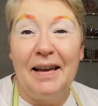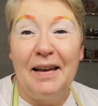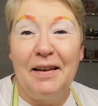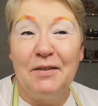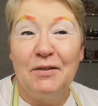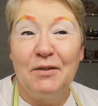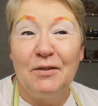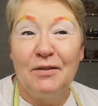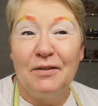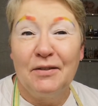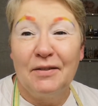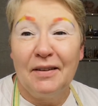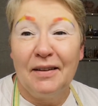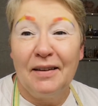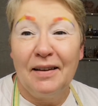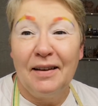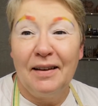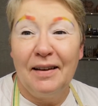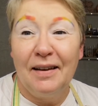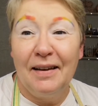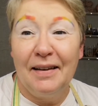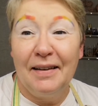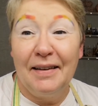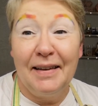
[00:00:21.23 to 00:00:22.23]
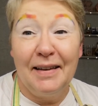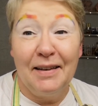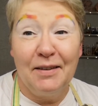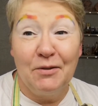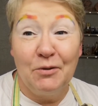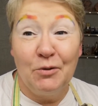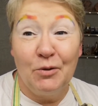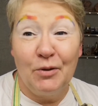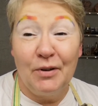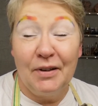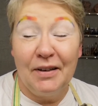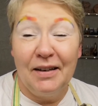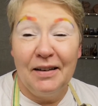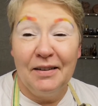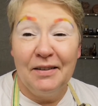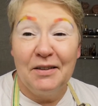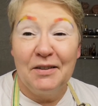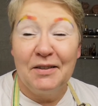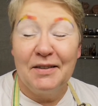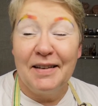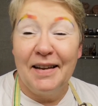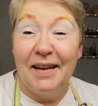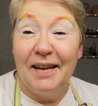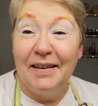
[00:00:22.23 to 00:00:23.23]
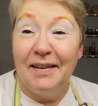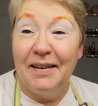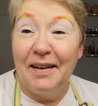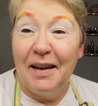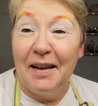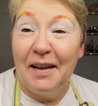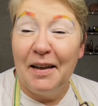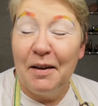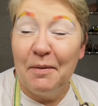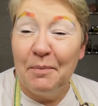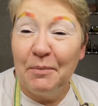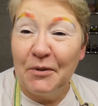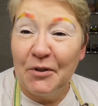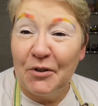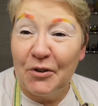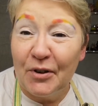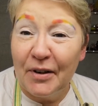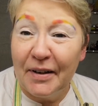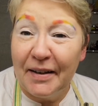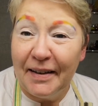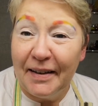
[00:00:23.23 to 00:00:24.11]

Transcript: As I guess you can understand, I'm